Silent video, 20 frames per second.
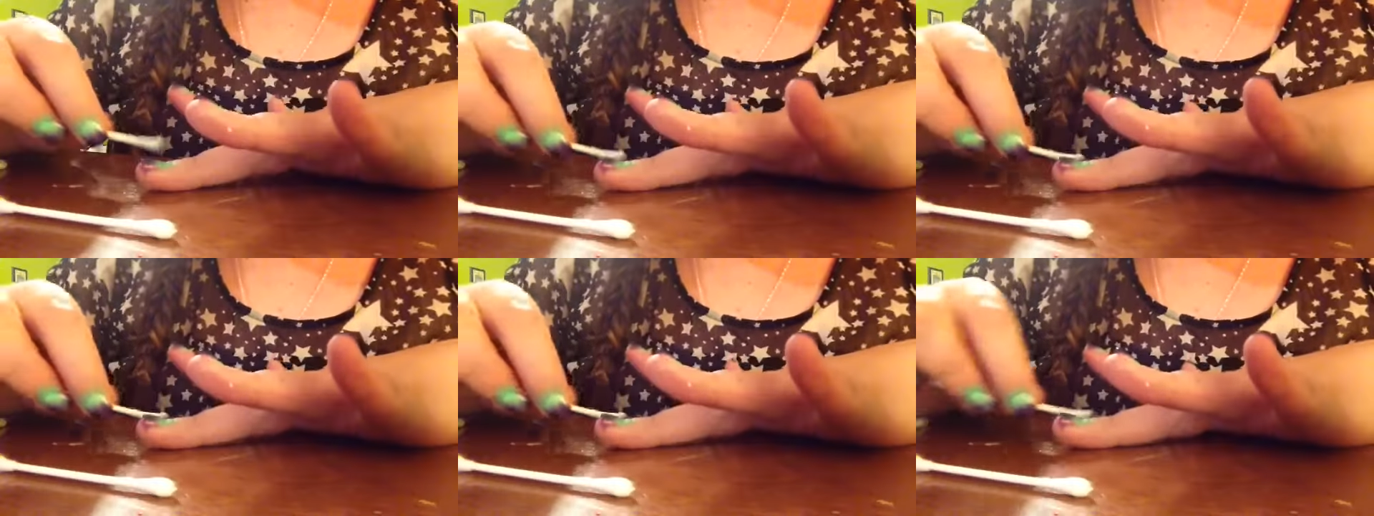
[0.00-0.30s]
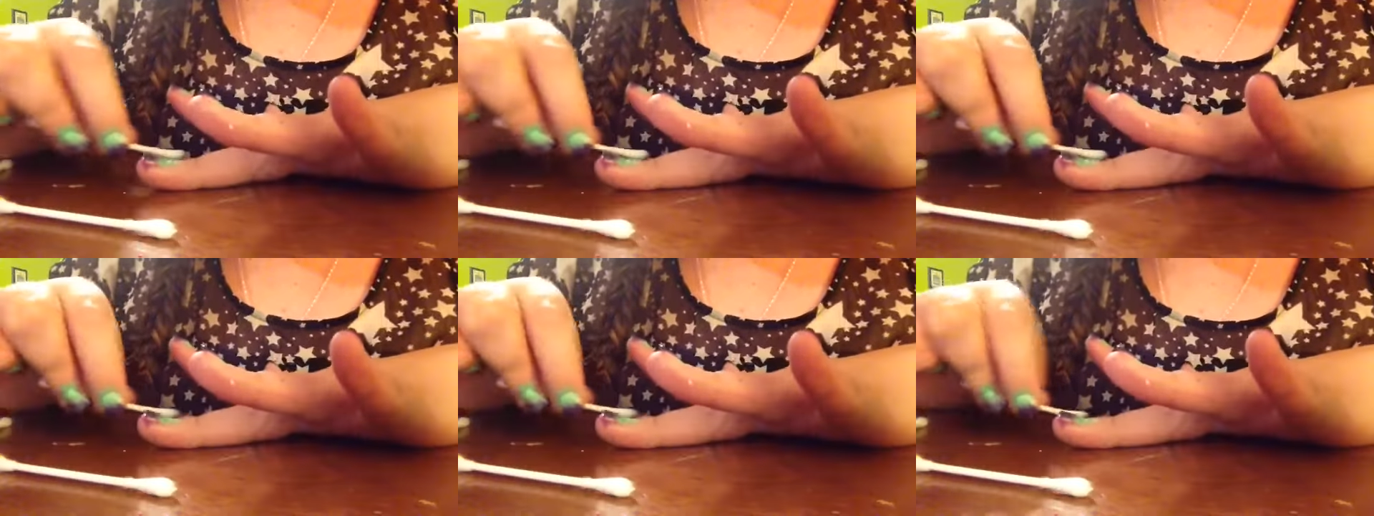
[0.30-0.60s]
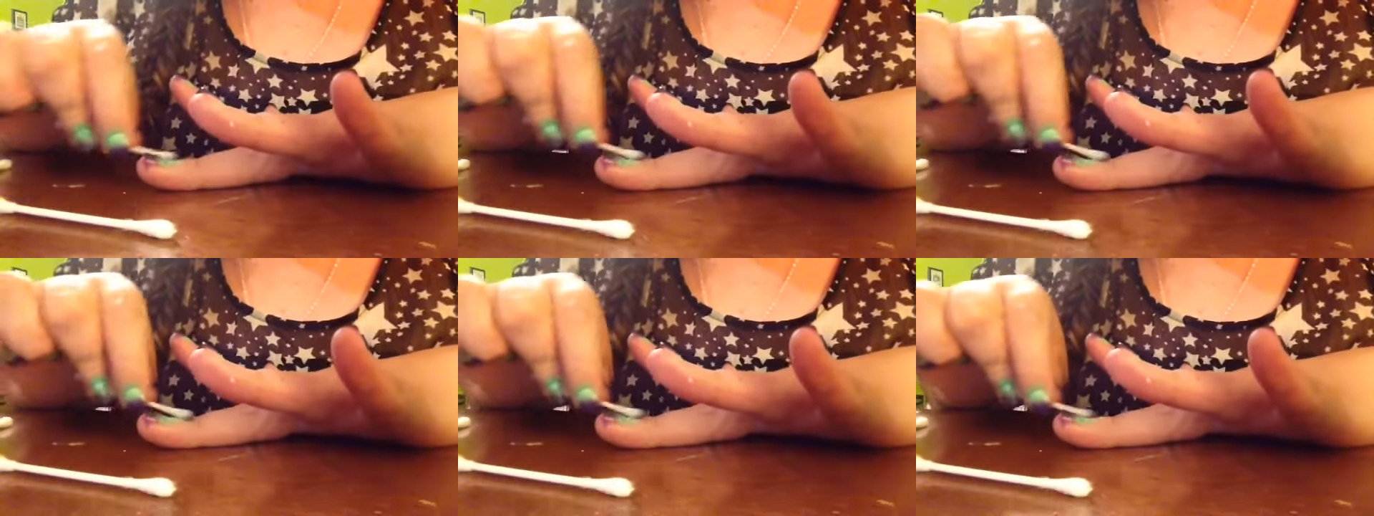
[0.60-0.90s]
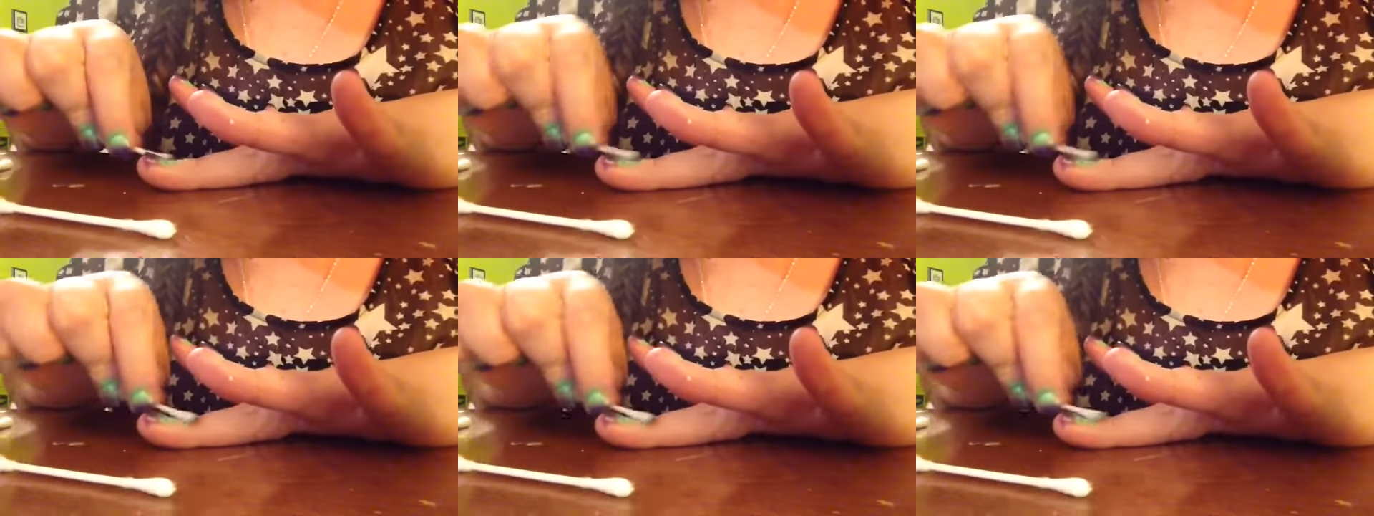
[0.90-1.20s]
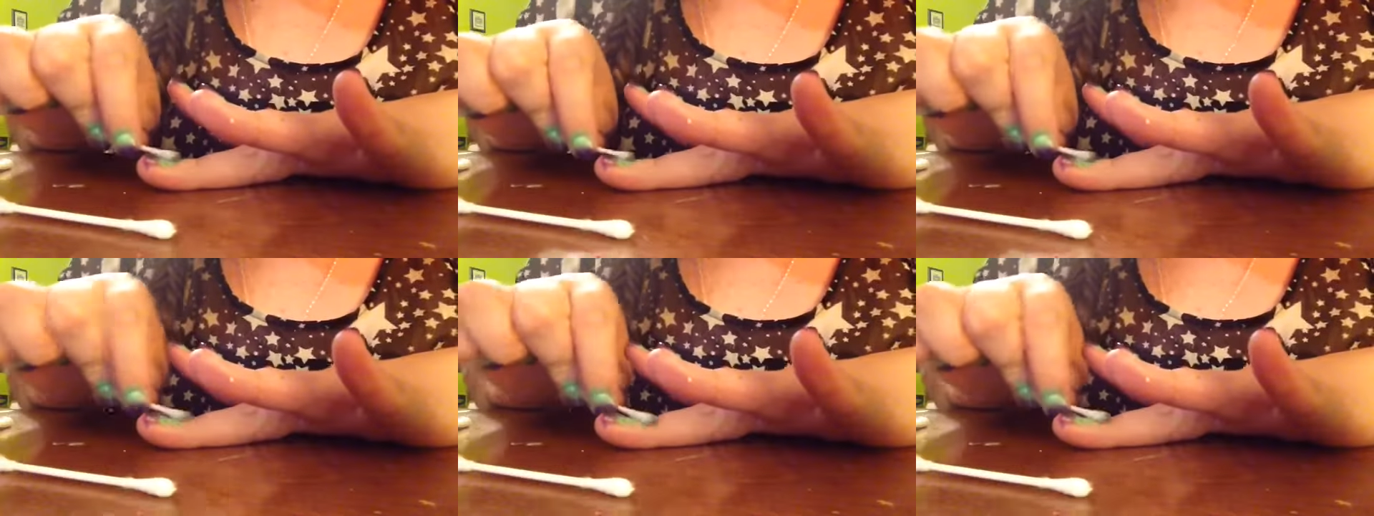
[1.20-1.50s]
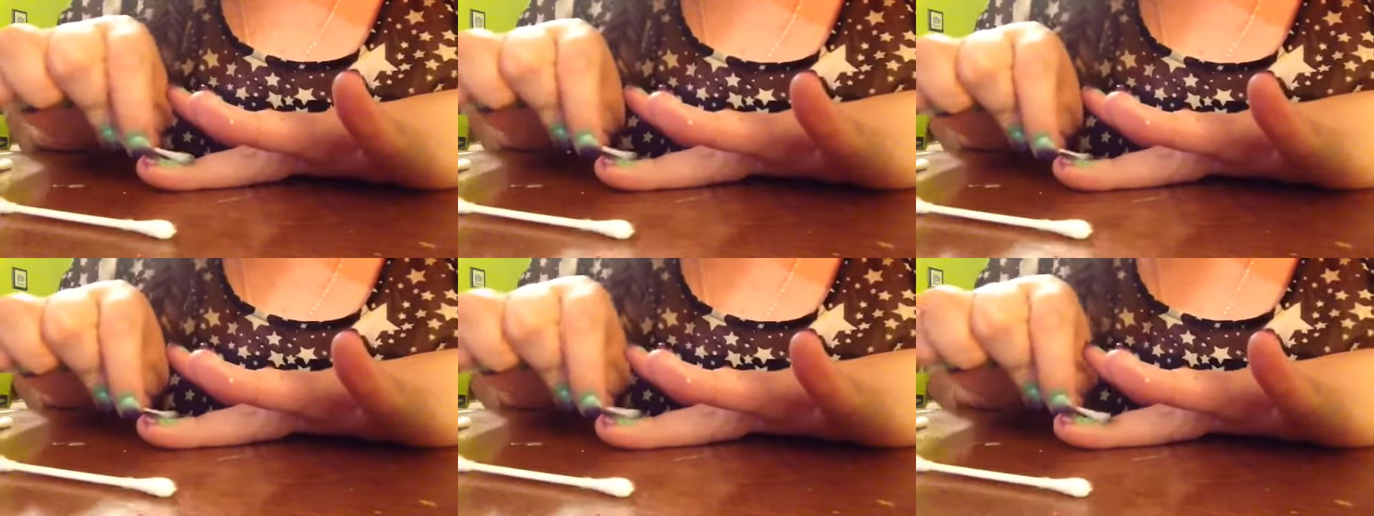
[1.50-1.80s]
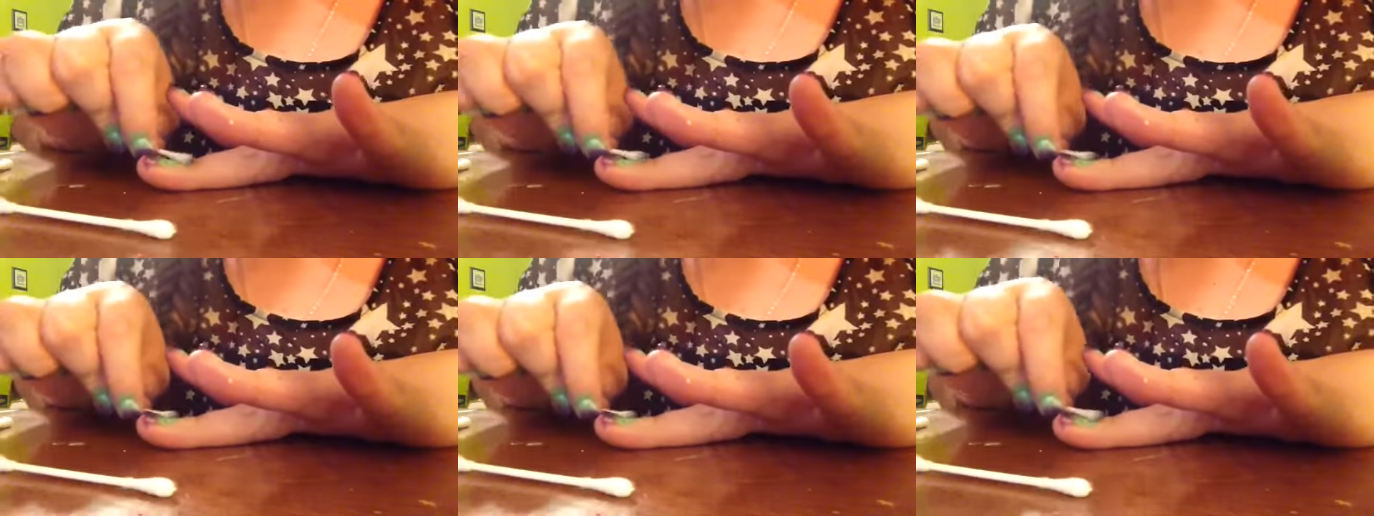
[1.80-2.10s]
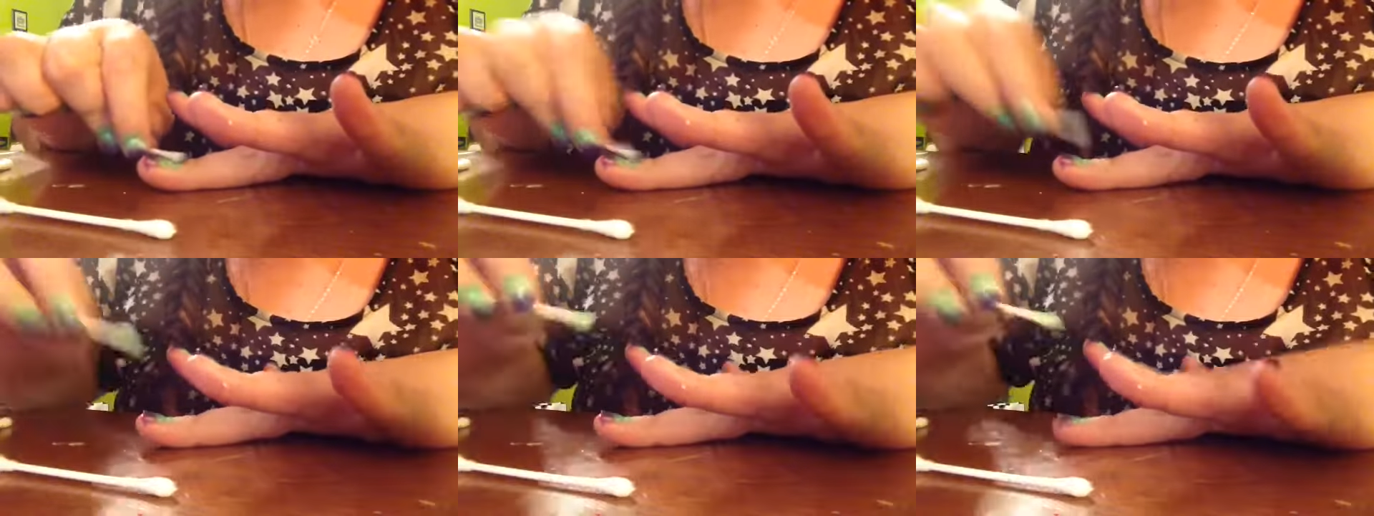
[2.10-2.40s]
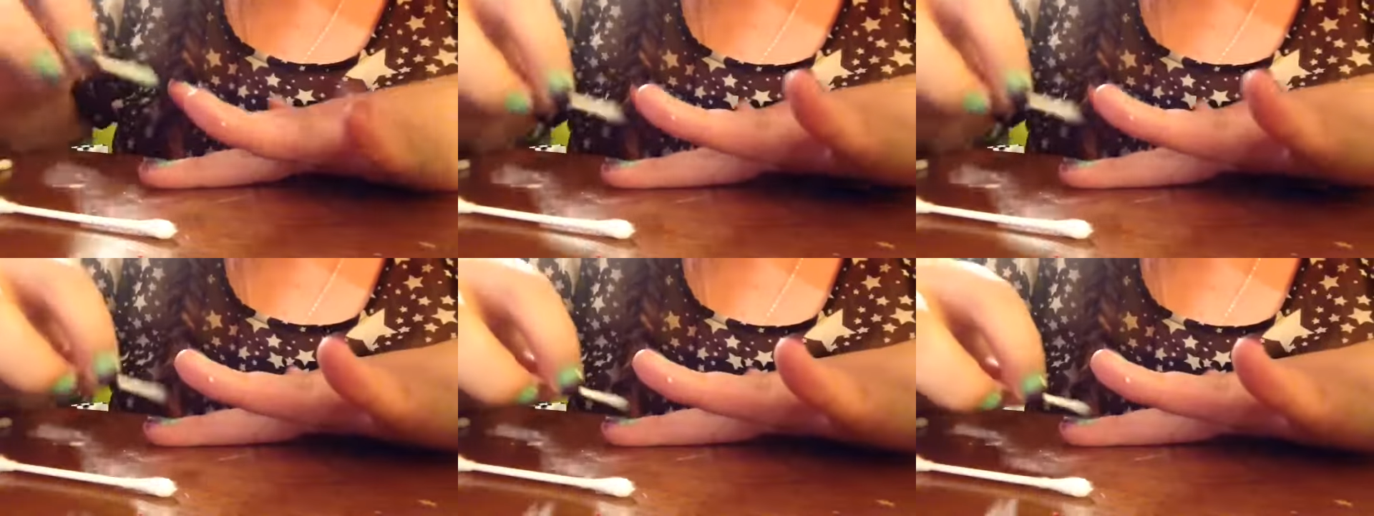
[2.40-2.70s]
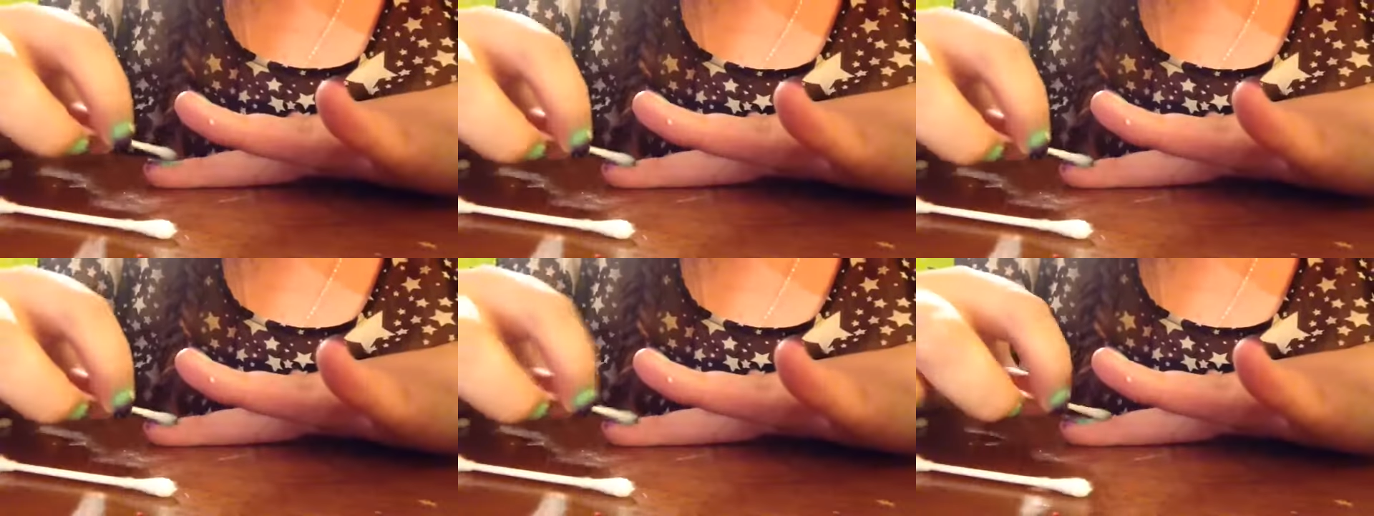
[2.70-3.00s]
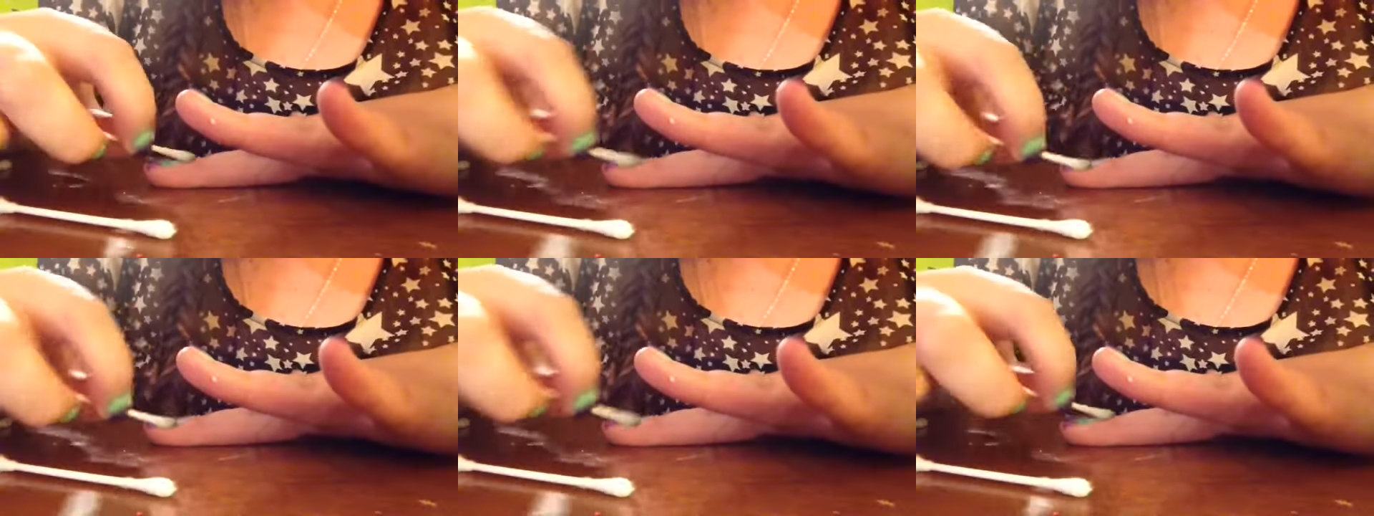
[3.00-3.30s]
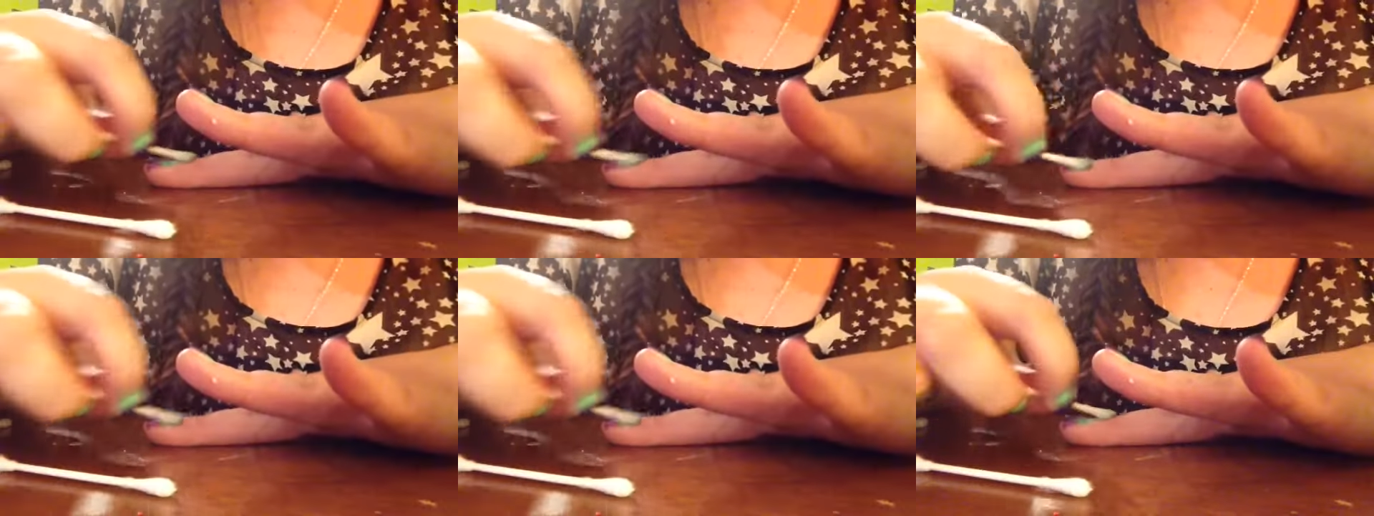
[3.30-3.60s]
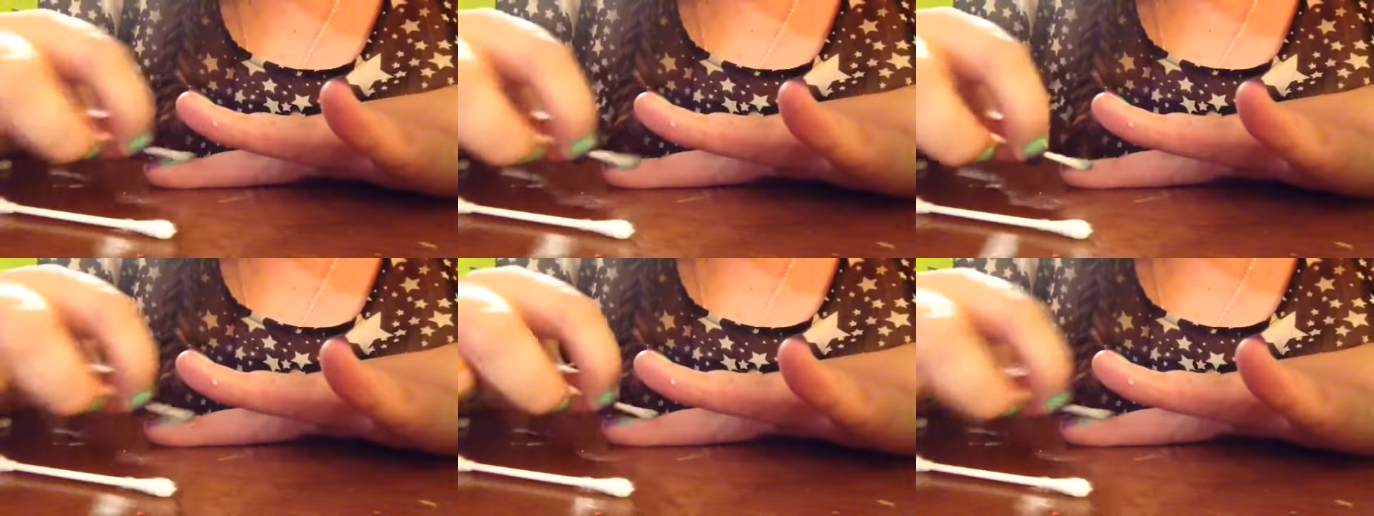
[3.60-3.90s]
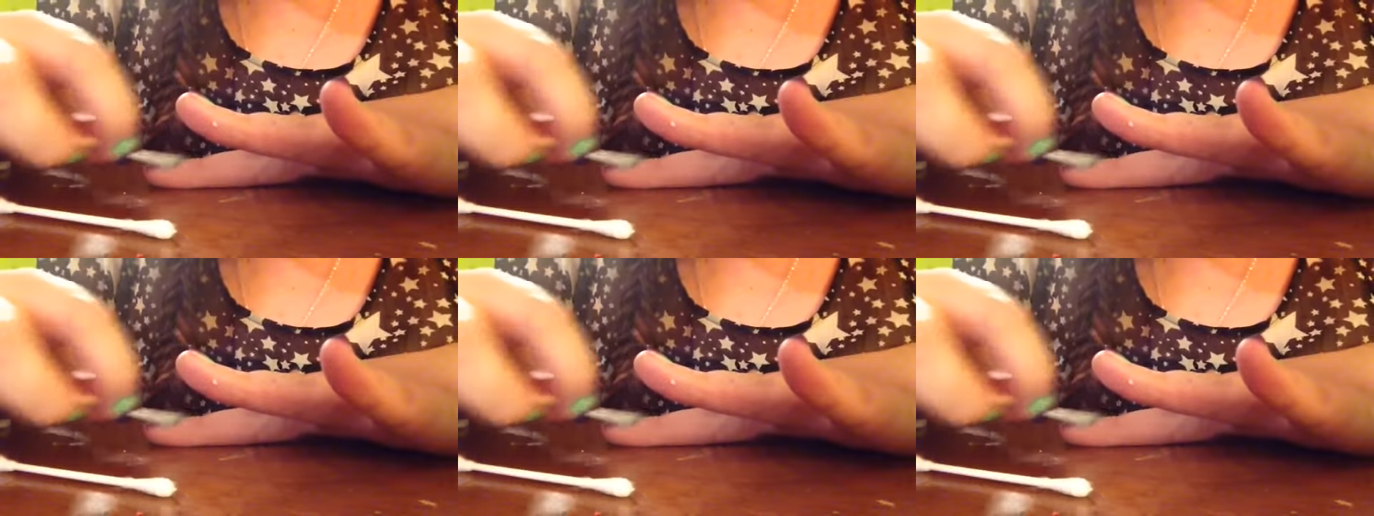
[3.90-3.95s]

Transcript: No face is visible, so there are no lips to read.